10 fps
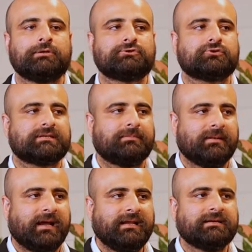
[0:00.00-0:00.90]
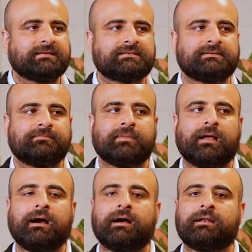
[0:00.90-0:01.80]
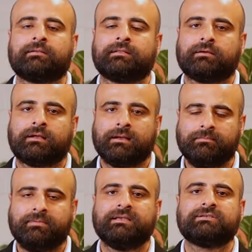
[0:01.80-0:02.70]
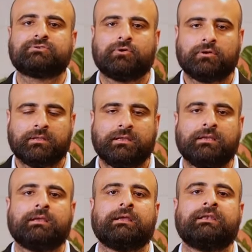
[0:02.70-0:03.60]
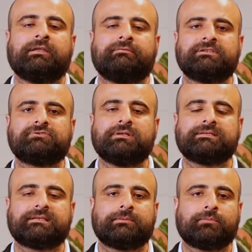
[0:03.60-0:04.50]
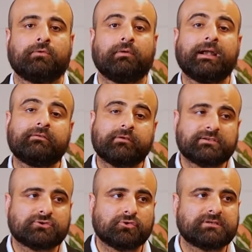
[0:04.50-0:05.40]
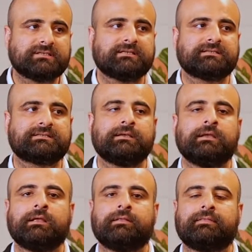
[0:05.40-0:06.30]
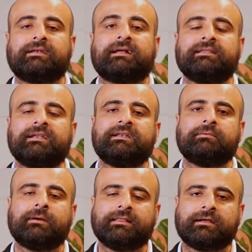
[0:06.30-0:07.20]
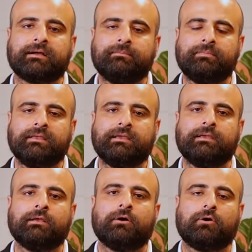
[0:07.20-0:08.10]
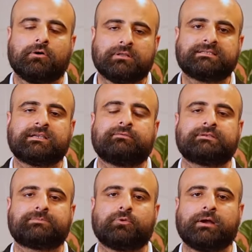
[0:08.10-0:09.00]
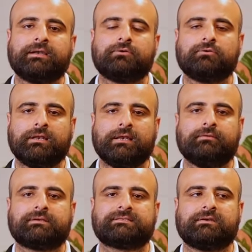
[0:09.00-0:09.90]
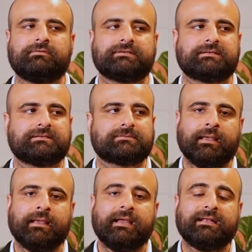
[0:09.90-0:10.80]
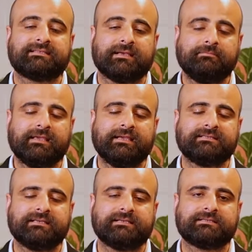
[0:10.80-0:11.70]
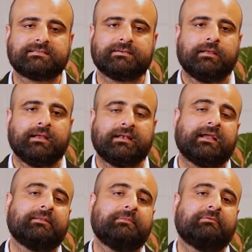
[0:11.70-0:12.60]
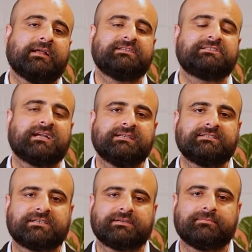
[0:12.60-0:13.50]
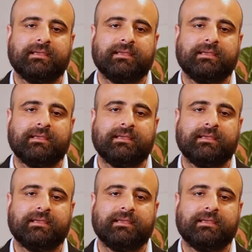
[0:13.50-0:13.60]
So suppliers are the companies or the individuals that provide resources that are needed by the company or the service provider to deliver services. In some cases, it can be very challenging.